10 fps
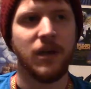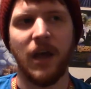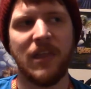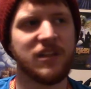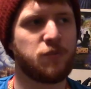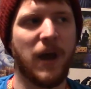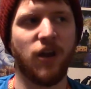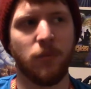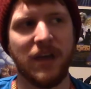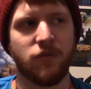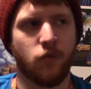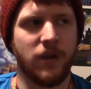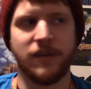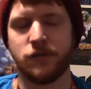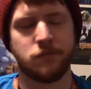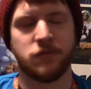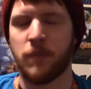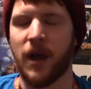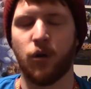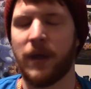And then Spider-Man 3 is
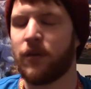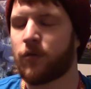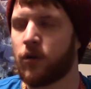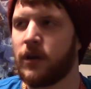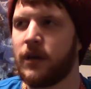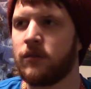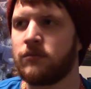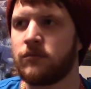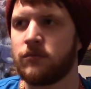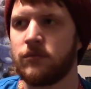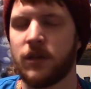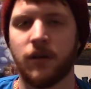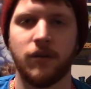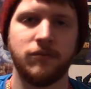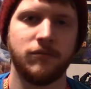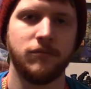Spider-Man 3, you know.